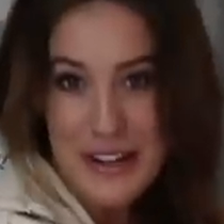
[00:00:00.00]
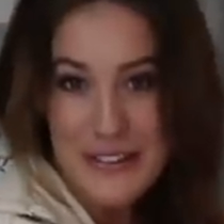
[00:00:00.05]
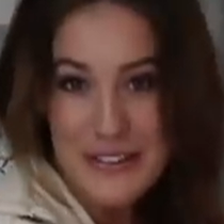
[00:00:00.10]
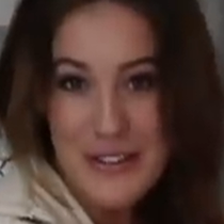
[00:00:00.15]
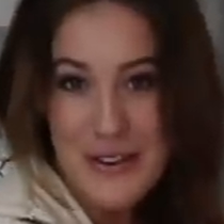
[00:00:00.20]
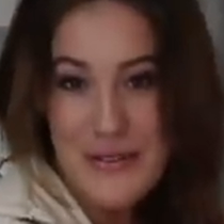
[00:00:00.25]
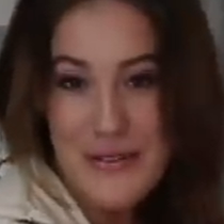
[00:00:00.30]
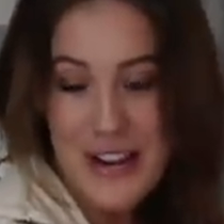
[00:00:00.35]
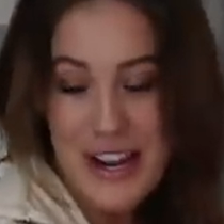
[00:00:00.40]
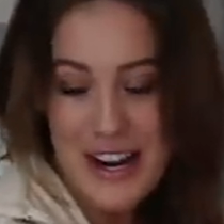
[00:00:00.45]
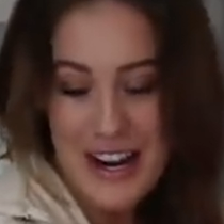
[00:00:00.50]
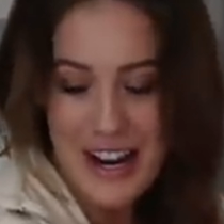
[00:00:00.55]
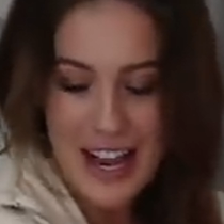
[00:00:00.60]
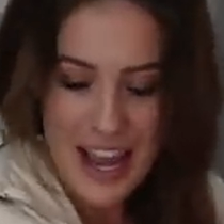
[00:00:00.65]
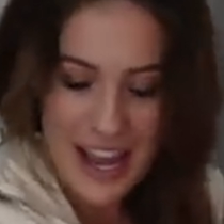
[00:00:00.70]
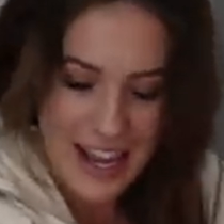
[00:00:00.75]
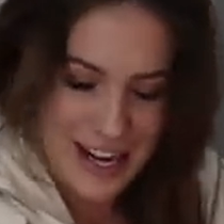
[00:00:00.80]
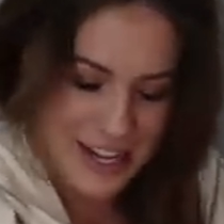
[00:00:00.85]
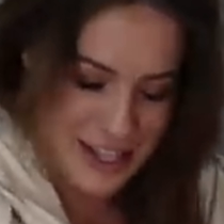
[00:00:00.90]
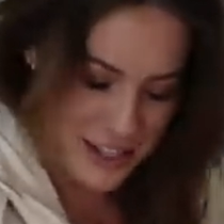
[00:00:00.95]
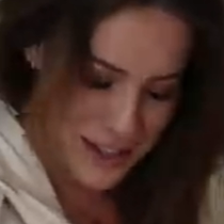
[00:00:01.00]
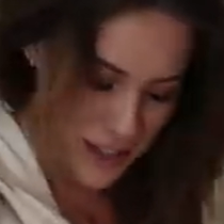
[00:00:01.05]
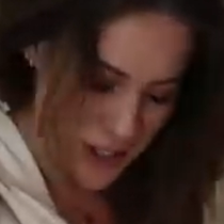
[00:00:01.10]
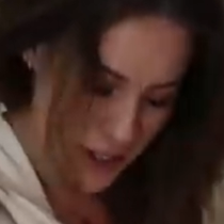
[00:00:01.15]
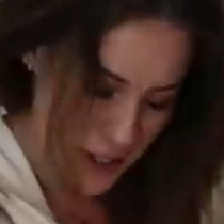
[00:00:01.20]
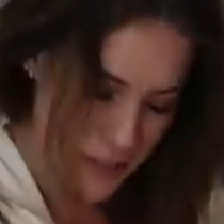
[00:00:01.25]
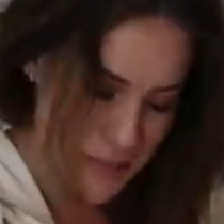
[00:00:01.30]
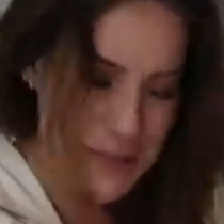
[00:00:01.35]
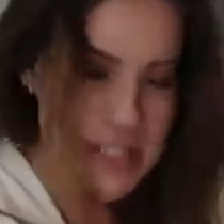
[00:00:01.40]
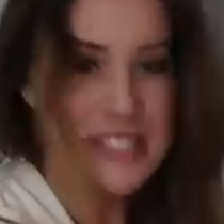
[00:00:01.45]
don't know where, and
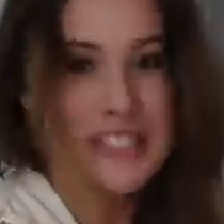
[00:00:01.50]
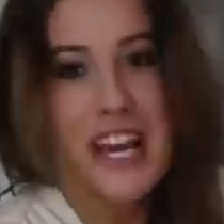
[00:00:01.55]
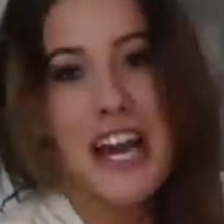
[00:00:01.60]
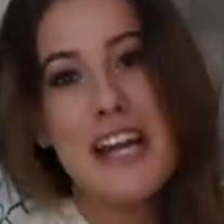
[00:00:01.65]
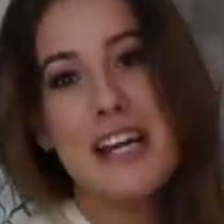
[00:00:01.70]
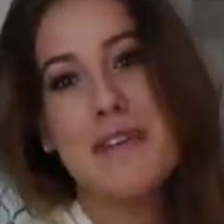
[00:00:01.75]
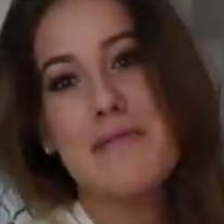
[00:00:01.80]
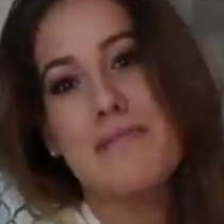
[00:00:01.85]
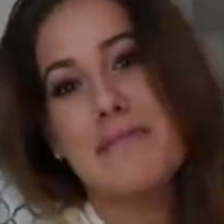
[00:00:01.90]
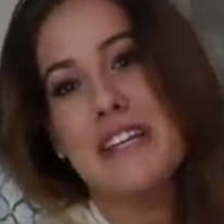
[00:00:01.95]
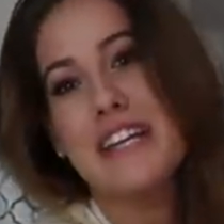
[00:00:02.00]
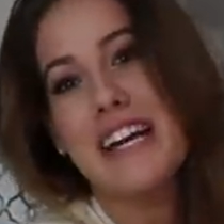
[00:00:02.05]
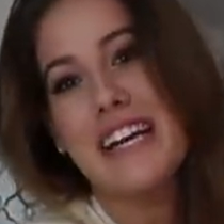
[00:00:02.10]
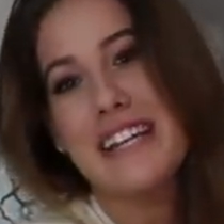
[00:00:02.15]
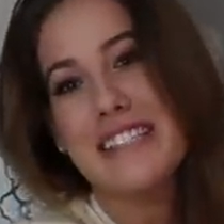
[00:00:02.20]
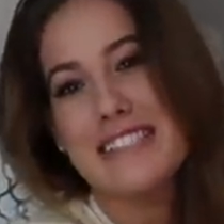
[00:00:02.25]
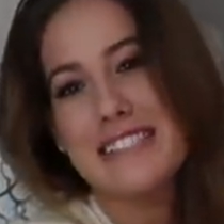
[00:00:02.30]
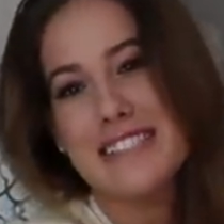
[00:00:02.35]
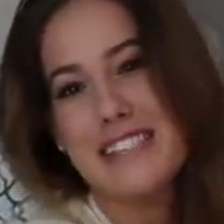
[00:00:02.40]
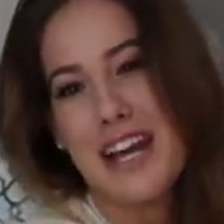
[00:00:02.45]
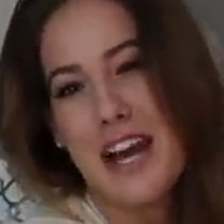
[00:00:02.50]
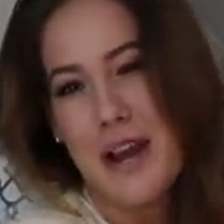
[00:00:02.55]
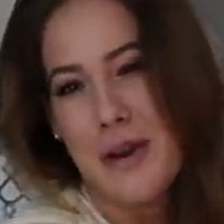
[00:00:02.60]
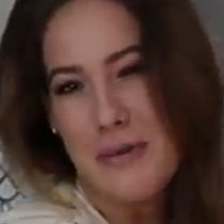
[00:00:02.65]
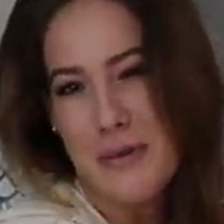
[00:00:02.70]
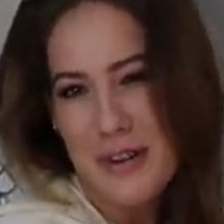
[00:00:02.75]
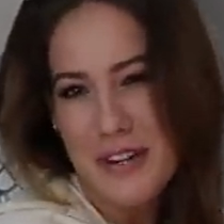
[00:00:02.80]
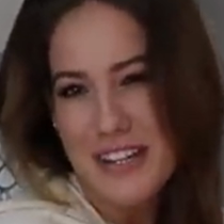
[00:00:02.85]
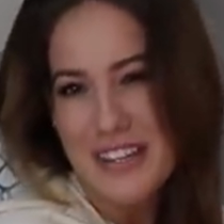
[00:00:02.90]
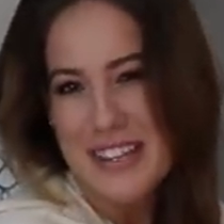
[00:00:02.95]
Urban jacket because I
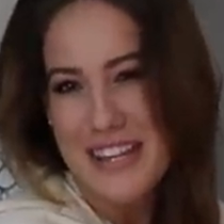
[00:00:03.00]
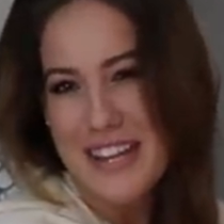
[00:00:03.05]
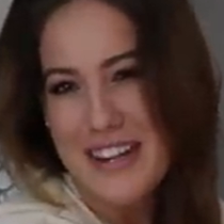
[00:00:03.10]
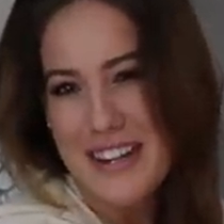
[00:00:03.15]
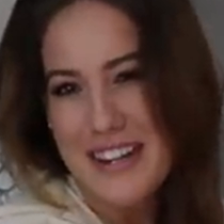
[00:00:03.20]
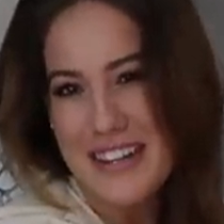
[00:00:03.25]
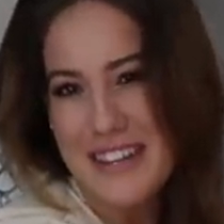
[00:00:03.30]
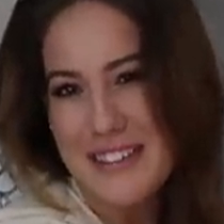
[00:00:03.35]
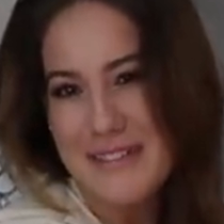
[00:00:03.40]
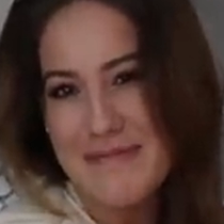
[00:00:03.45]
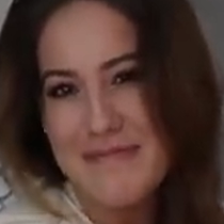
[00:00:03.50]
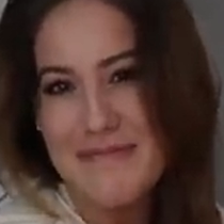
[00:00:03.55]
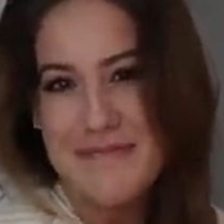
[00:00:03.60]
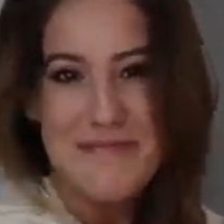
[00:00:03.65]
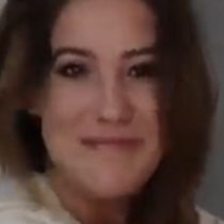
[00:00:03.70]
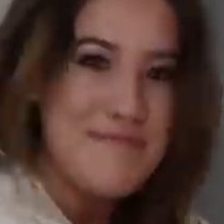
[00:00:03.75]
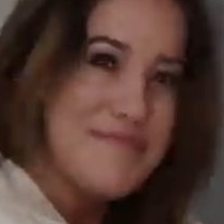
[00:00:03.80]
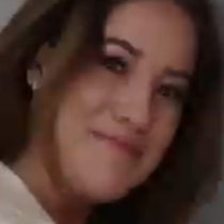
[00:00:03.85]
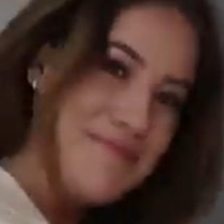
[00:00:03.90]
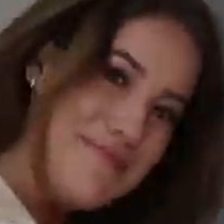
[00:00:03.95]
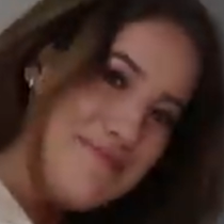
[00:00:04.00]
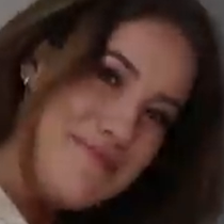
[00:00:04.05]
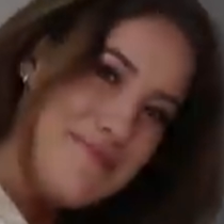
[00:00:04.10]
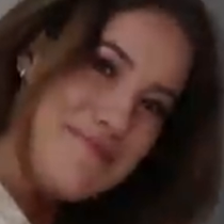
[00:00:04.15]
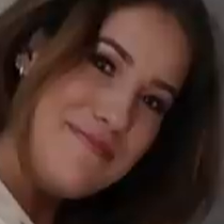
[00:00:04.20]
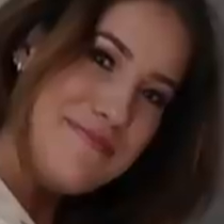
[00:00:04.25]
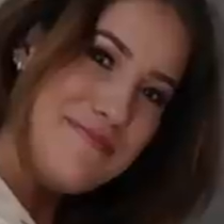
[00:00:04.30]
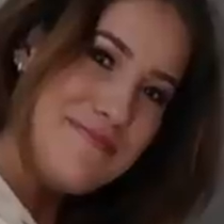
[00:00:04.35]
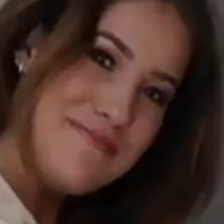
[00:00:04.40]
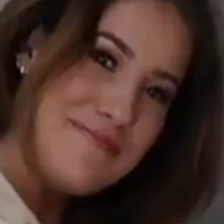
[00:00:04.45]
work there. Are you wearing a
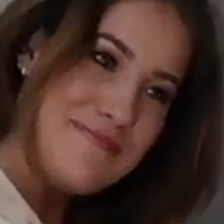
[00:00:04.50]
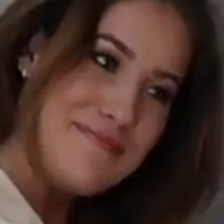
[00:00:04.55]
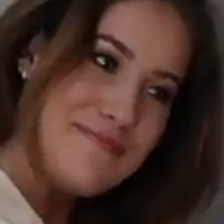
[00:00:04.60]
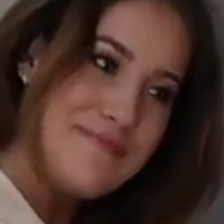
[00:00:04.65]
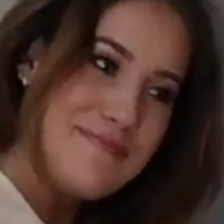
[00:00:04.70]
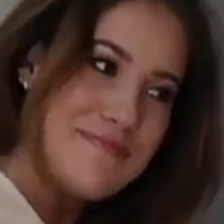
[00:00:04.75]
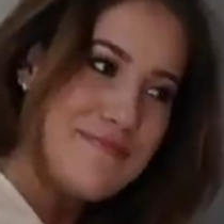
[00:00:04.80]
beanie?